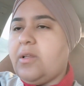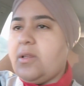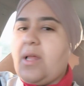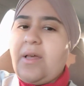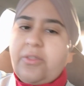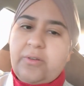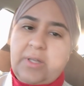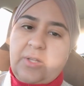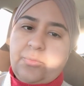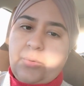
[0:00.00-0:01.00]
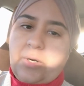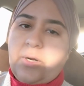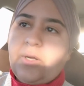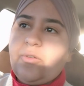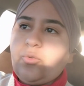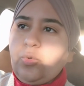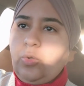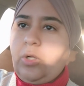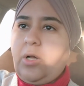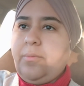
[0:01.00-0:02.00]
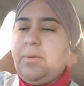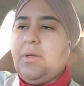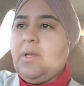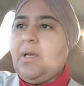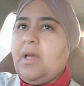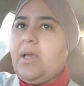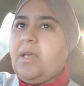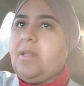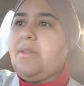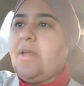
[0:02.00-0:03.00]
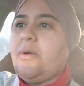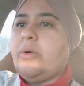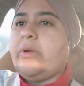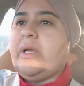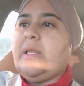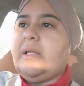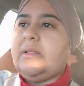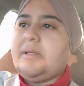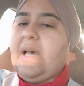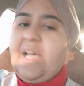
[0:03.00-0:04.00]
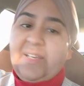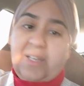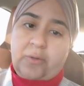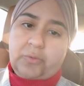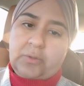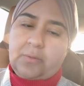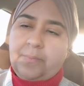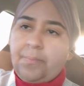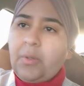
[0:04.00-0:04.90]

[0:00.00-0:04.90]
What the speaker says: last 3 days were a school hub, and they were in Hideout,